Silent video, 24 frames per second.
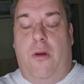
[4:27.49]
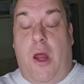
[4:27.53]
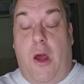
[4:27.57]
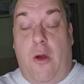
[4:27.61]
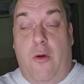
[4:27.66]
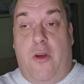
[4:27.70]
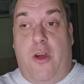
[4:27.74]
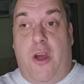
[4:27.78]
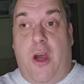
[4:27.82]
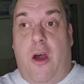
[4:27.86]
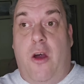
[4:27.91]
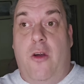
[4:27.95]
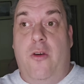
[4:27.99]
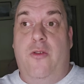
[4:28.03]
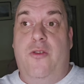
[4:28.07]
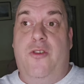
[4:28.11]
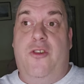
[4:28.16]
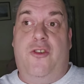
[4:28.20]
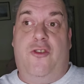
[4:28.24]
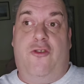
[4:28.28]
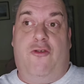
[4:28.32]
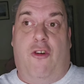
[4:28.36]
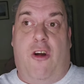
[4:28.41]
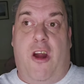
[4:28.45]

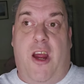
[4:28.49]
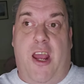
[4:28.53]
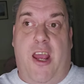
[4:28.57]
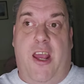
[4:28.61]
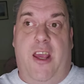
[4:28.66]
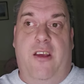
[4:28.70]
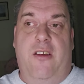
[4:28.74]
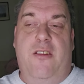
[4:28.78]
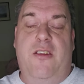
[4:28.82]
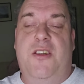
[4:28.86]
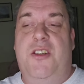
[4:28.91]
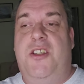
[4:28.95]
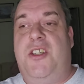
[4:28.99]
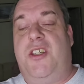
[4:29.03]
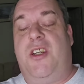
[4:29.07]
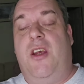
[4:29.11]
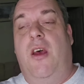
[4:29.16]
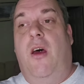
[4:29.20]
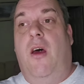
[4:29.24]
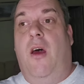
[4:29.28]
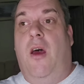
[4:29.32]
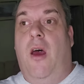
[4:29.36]
locos, trains,